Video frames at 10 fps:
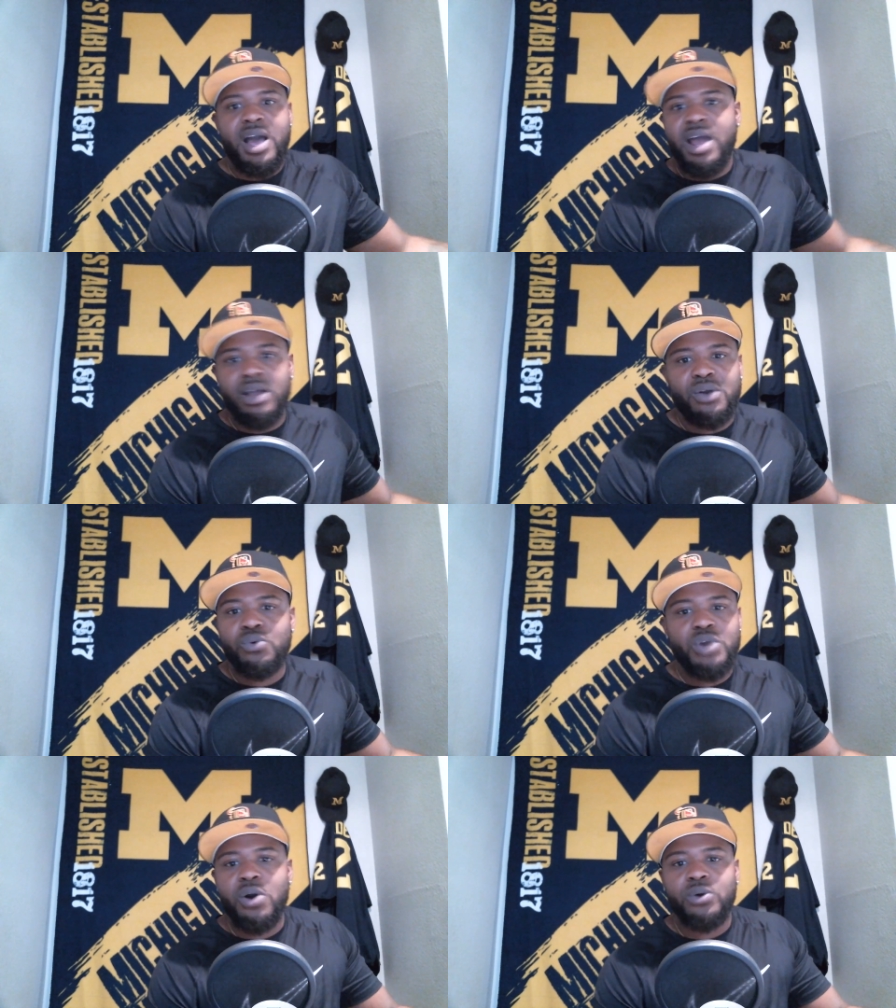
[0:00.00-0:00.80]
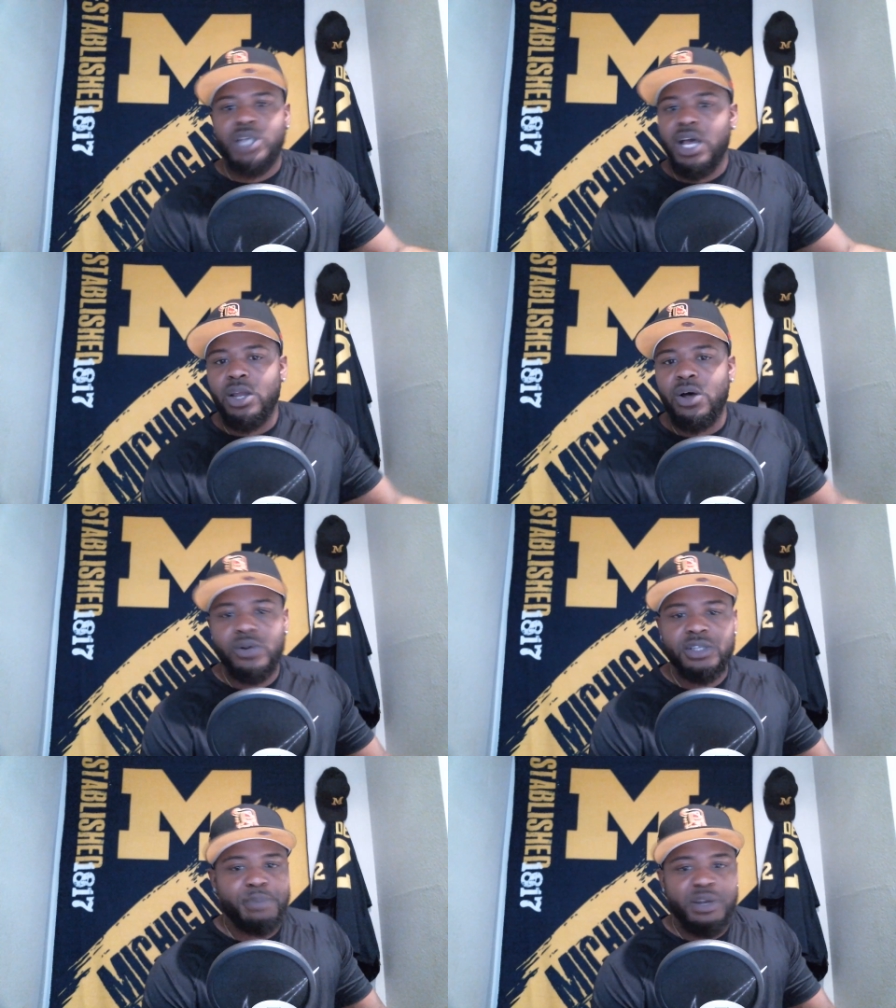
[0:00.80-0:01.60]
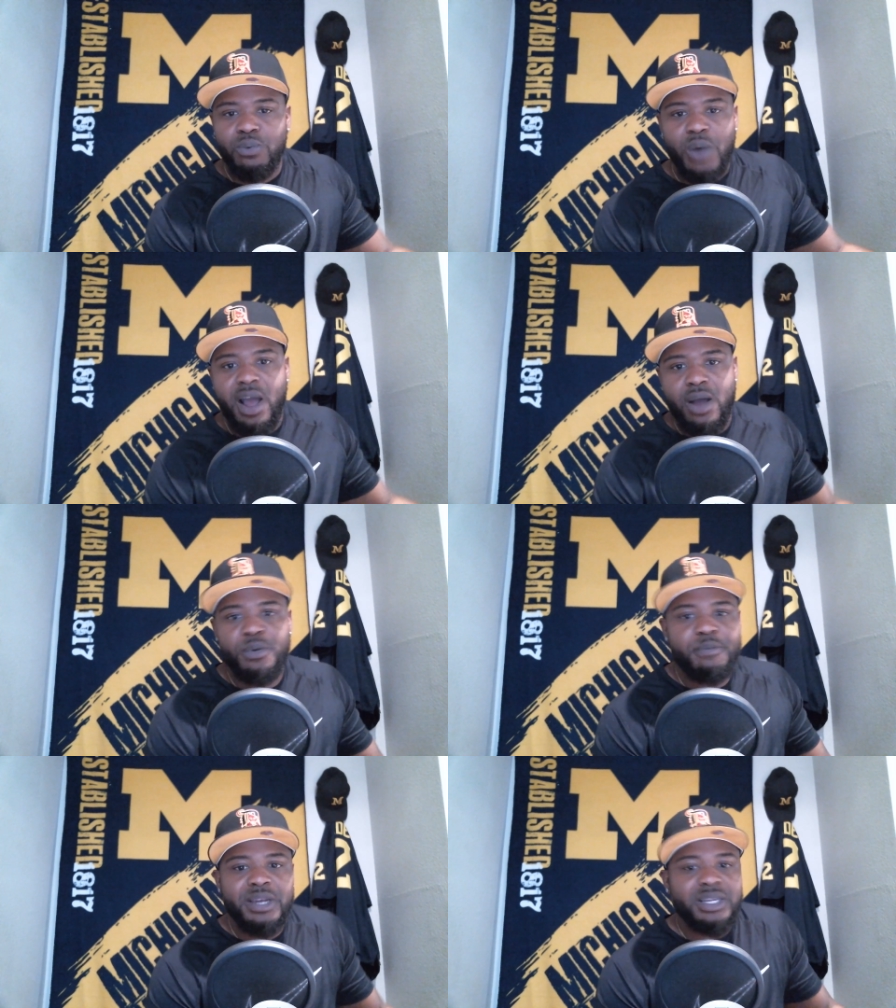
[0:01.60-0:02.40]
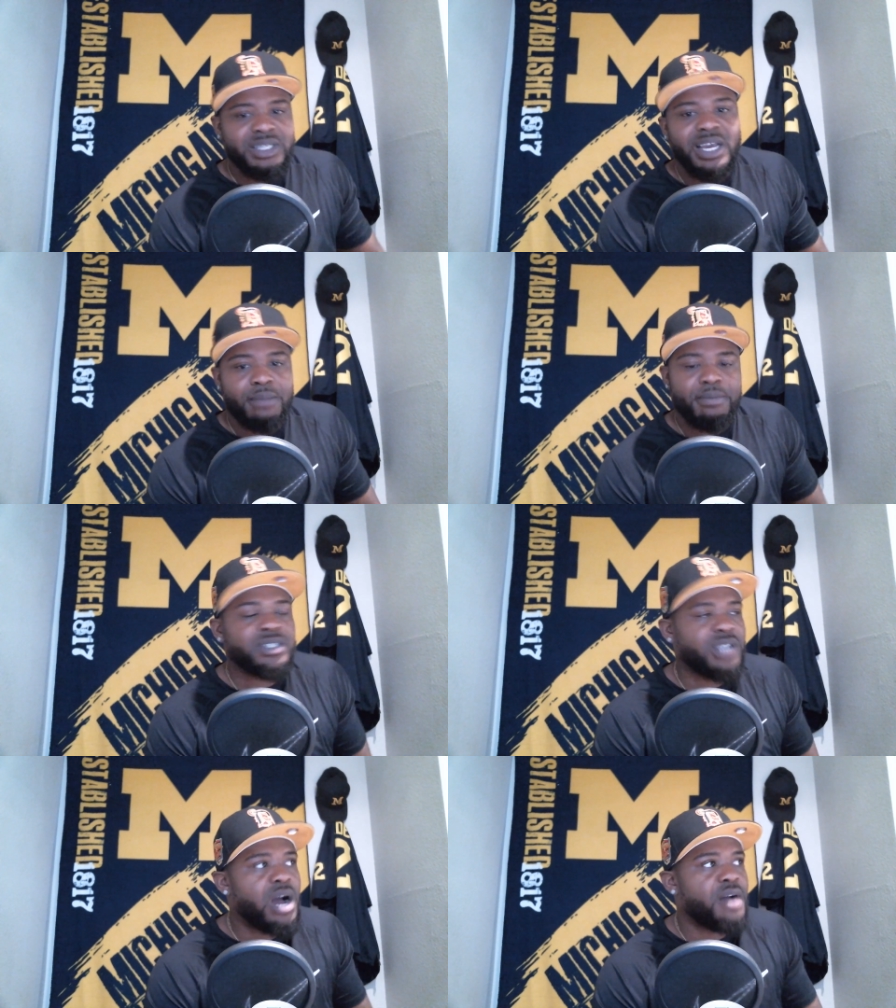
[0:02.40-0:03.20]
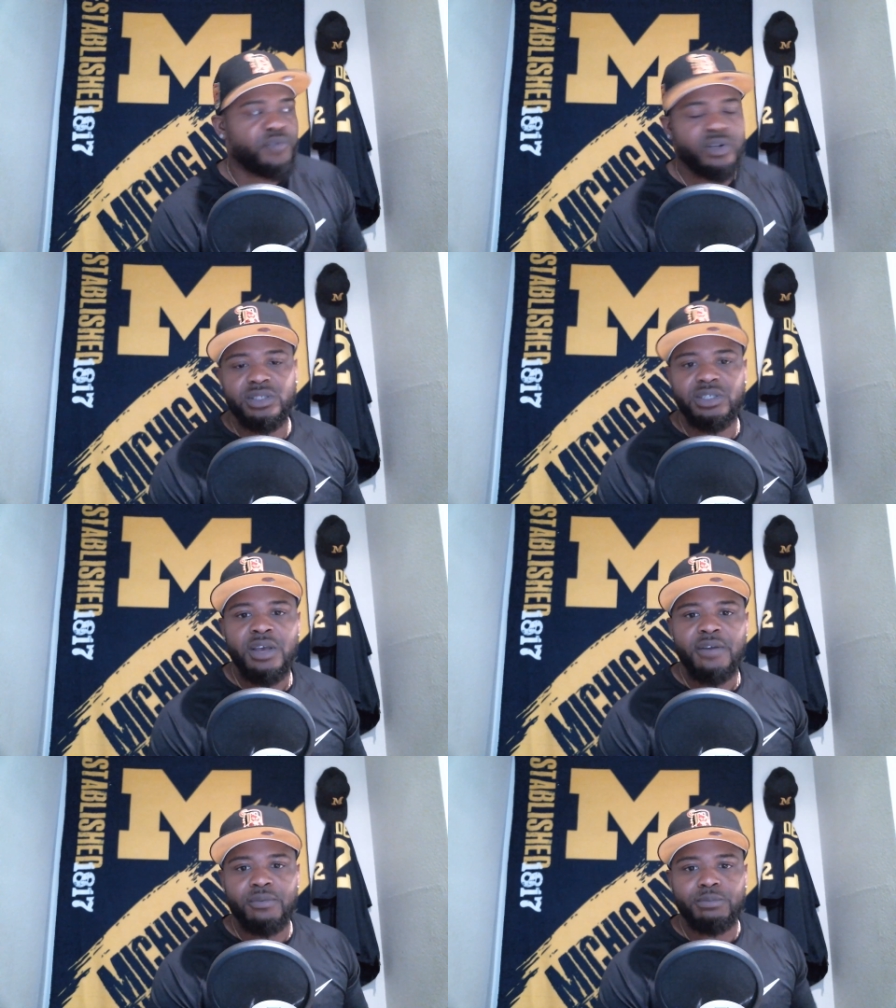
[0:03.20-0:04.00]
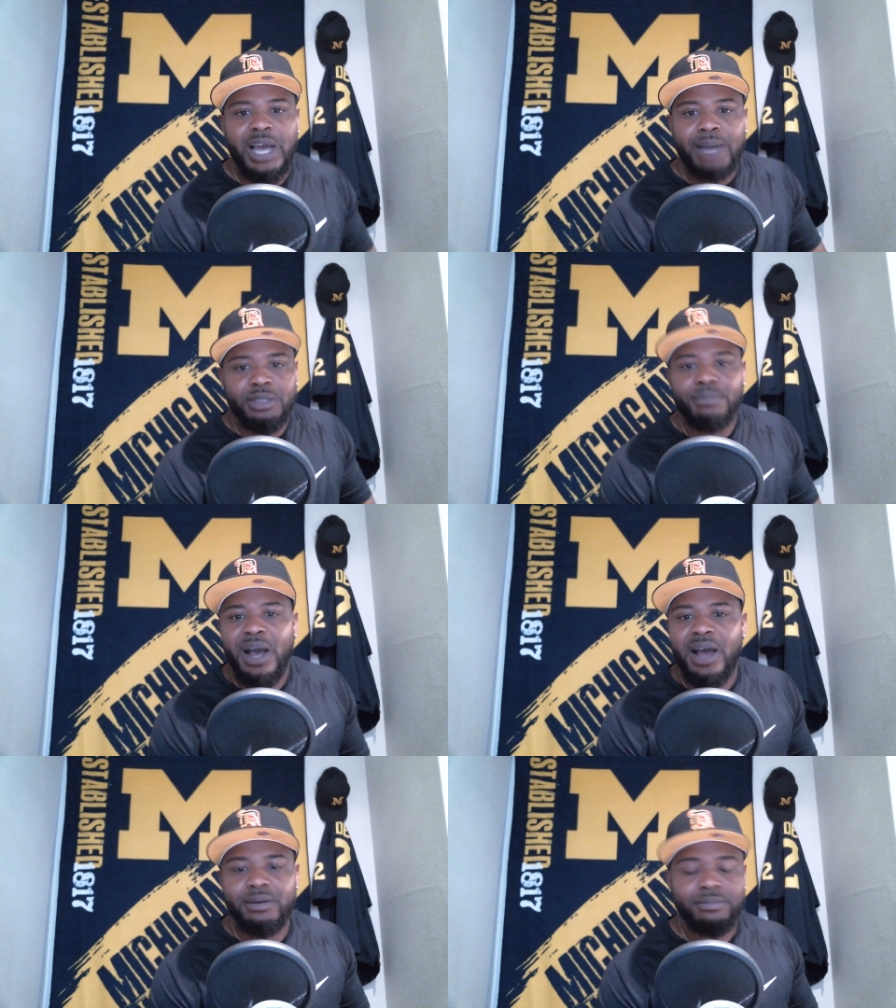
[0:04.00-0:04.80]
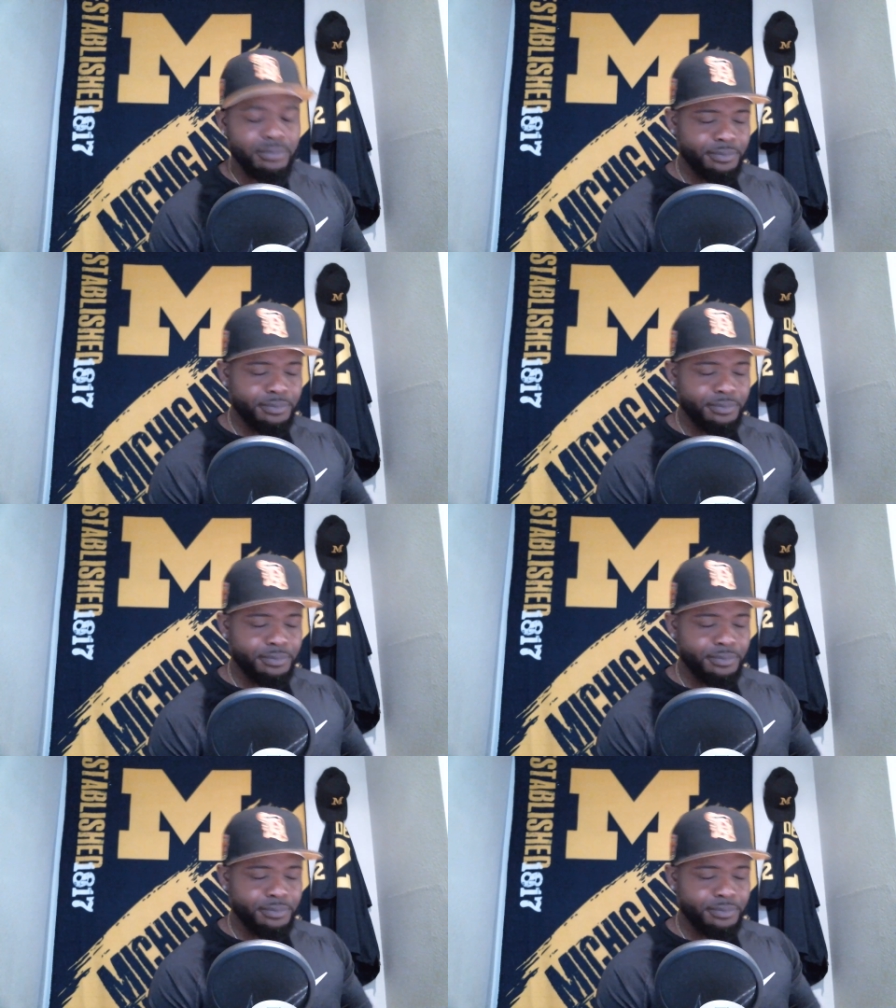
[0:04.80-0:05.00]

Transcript: who knows how long. It's been a while. We've been the second best conference from top to bottom.